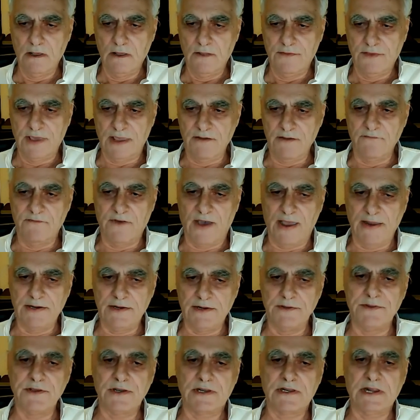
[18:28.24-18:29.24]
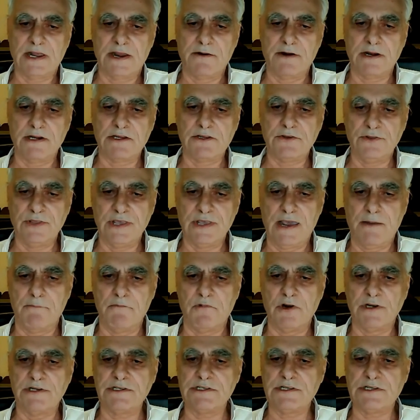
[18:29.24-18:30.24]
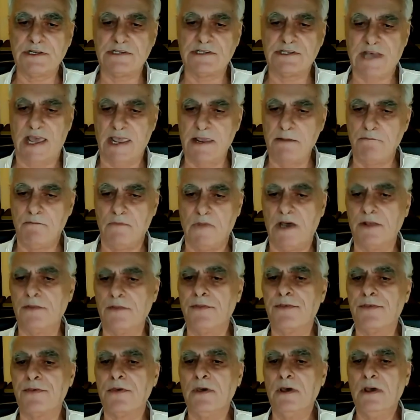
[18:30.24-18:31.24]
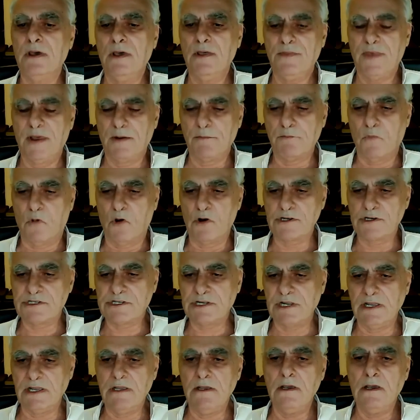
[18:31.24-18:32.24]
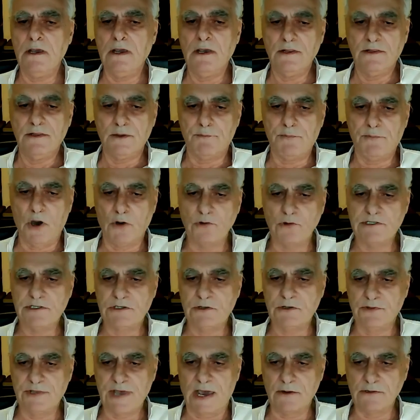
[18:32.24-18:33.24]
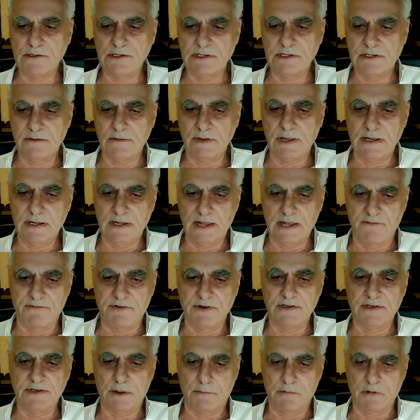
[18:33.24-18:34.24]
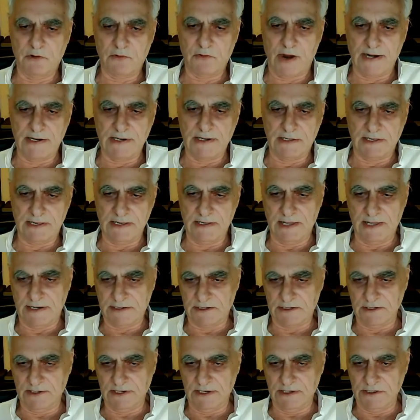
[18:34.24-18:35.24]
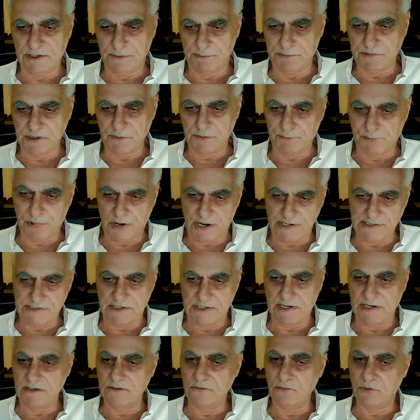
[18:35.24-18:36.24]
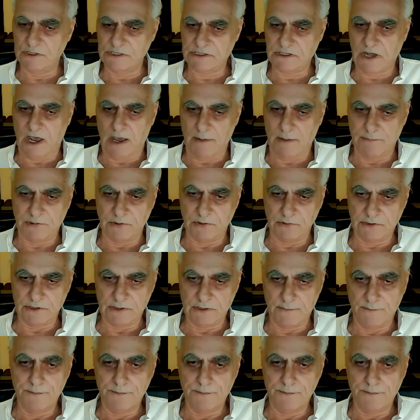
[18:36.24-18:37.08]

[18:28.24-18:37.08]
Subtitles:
They invited the cleric to the Emirates the same month that Morsi, the post-2011 democratically elected Egyptian president, was toppled.